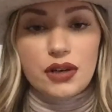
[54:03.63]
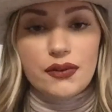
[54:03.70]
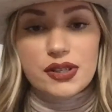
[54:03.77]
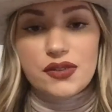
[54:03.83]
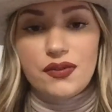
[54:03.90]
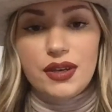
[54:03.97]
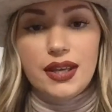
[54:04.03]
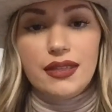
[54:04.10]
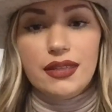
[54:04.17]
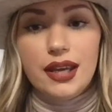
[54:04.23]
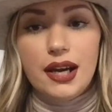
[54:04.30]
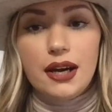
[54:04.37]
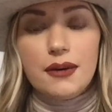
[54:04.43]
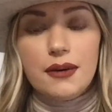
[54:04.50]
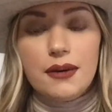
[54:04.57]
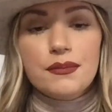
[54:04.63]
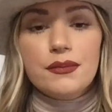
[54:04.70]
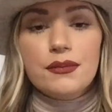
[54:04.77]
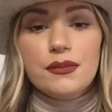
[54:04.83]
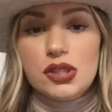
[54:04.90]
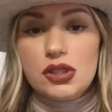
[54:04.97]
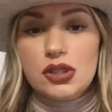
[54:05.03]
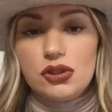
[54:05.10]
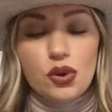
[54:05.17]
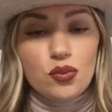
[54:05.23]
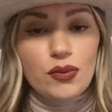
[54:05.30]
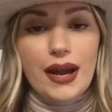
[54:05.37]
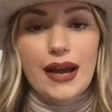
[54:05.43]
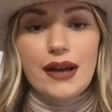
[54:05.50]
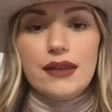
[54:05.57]
service fee in there to
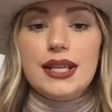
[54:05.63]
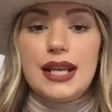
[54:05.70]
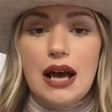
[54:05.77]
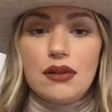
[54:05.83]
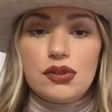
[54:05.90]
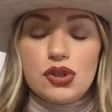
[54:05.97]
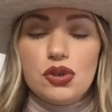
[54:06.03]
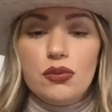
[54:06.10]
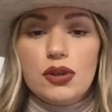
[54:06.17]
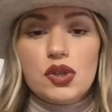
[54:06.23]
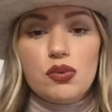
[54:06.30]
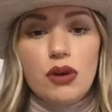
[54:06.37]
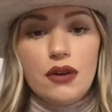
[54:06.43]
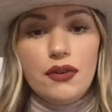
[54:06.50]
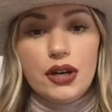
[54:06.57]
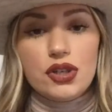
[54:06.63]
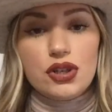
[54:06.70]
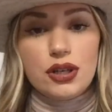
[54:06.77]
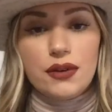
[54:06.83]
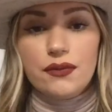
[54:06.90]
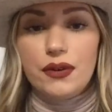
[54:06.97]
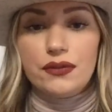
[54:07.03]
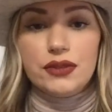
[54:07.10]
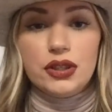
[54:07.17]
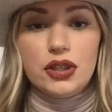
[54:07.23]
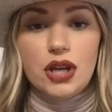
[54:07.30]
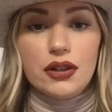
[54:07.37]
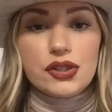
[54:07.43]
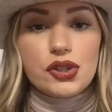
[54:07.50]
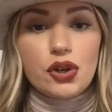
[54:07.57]
round it out to a
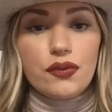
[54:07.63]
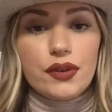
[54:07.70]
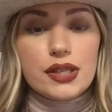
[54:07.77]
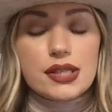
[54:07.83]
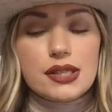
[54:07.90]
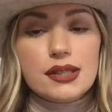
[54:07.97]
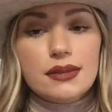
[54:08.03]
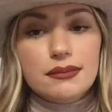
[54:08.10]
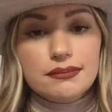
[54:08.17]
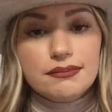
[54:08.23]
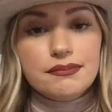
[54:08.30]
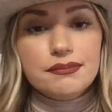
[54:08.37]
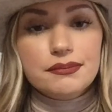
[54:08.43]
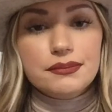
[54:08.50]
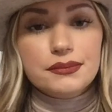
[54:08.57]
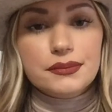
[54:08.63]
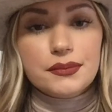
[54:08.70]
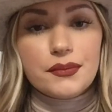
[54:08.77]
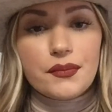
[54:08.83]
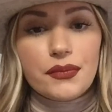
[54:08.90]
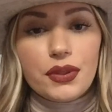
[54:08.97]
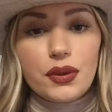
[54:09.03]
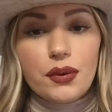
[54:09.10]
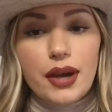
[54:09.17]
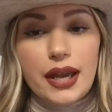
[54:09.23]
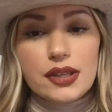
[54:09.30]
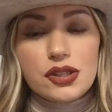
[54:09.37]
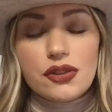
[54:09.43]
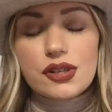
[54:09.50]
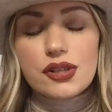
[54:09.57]
$1,250 service.
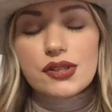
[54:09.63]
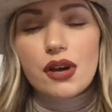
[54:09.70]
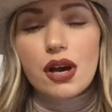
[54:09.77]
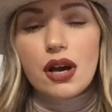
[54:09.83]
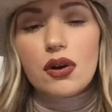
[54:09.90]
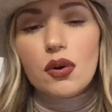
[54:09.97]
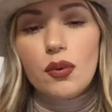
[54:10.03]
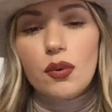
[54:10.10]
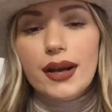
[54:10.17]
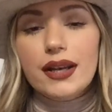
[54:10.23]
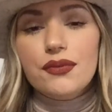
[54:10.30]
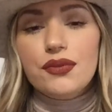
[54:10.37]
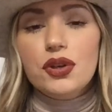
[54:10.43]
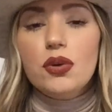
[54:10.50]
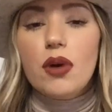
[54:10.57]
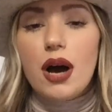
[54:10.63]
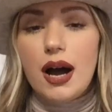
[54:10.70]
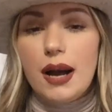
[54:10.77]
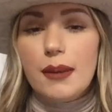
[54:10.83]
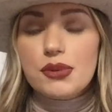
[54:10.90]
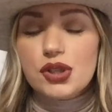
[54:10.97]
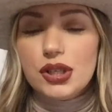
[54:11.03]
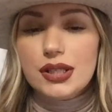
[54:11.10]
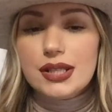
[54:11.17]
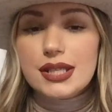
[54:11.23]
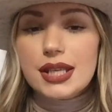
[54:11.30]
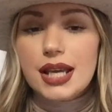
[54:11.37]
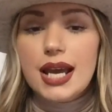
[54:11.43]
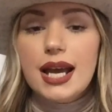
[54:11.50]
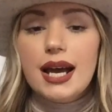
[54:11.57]
Okay, so there's quite a few
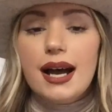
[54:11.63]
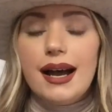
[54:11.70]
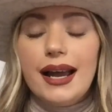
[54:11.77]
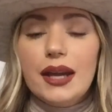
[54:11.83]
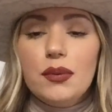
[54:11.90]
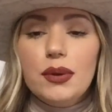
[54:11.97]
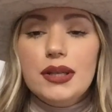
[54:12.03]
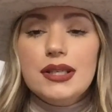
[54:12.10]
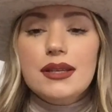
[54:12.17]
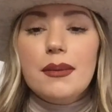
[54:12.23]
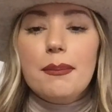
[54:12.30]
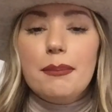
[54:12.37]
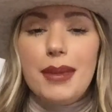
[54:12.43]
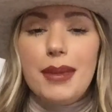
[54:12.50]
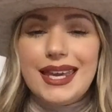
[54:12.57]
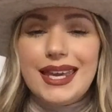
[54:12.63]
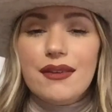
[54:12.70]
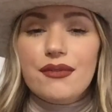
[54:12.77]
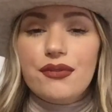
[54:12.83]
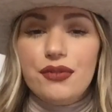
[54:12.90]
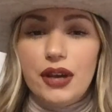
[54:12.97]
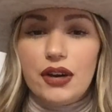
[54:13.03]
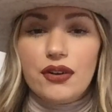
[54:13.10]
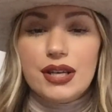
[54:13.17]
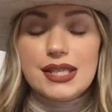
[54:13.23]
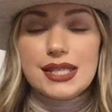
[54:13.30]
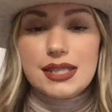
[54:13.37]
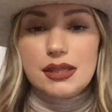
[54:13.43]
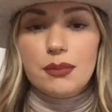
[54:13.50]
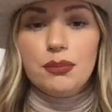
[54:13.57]
options. I would make it
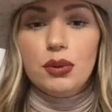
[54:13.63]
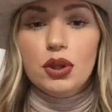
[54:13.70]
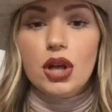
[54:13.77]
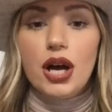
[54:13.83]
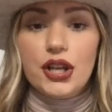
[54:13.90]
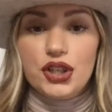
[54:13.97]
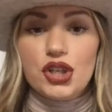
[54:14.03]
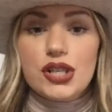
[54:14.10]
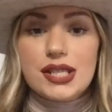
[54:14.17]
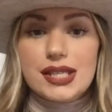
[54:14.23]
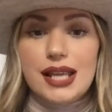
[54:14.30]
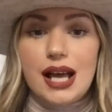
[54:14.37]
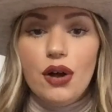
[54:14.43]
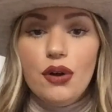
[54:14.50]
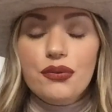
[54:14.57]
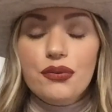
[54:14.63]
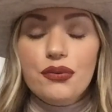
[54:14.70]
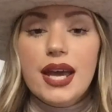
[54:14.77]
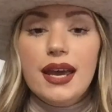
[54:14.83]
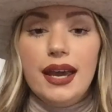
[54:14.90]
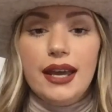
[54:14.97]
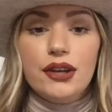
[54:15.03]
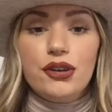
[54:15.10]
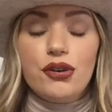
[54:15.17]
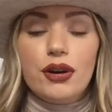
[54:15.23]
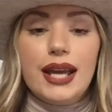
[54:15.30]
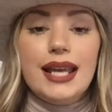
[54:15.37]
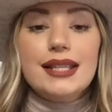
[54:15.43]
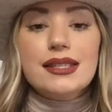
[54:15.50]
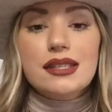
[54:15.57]
very simple on yourself and
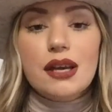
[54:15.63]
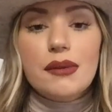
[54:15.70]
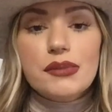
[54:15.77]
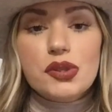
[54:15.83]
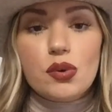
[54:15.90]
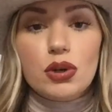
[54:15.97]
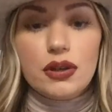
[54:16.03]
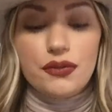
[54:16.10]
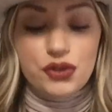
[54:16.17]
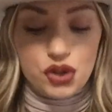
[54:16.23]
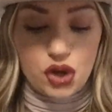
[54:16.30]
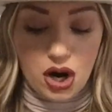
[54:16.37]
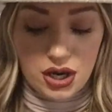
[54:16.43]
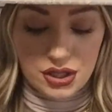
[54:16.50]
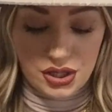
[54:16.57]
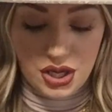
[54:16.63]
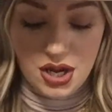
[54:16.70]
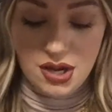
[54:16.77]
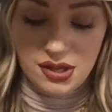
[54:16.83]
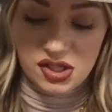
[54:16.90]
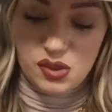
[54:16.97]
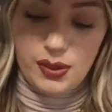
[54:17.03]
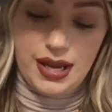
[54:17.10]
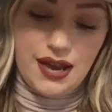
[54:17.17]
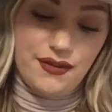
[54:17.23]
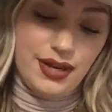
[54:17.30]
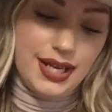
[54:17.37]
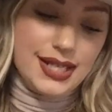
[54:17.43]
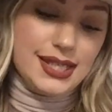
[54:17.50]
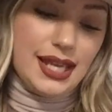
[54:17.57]
create some sort of chart. So I
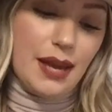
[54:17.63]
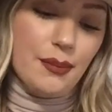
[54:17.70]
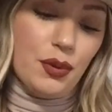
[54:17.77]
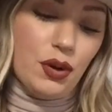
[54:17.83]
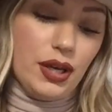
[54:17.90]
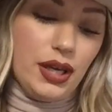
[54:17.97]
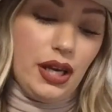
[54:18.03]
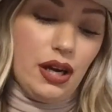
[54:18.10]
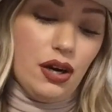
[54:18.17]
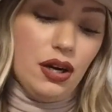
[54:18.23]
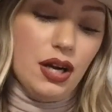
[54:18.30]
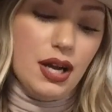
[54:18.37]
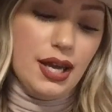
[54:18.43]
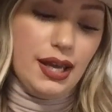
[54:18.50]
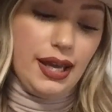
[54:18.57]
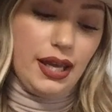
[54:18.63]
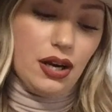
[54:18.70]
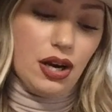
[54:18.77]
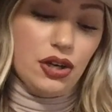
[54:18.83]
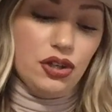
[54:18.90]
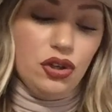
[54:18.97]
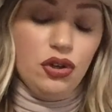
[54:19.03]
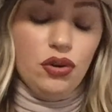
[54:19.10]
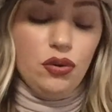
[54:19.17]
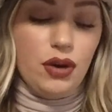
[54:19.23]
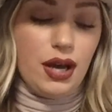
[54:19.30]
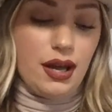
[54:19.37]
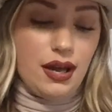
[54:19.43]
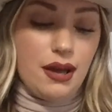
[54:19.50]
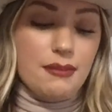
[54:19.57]
have an example here in our
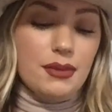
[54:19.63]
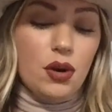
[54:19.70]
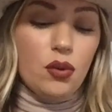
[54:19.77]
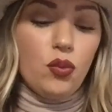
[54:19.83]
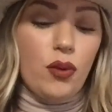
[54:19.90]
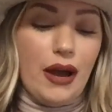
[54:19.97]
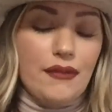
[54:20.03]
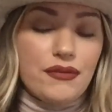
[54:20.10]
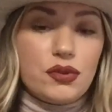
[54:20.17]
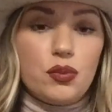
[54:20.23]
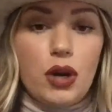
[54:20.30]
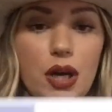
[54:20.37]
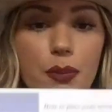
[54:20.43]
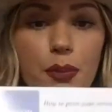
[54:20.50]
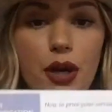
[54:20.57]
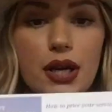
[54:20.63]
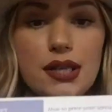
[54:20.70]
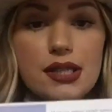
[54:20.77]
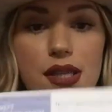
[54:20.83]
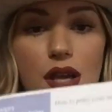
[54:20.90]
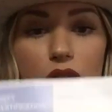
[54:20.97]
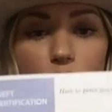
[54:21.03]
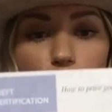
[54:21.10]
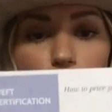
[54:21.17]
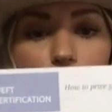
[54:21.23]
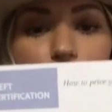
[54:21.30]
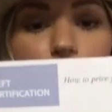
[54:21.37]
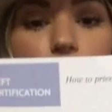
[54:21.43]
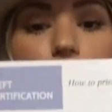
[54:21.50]
new WEFT workbooks. We've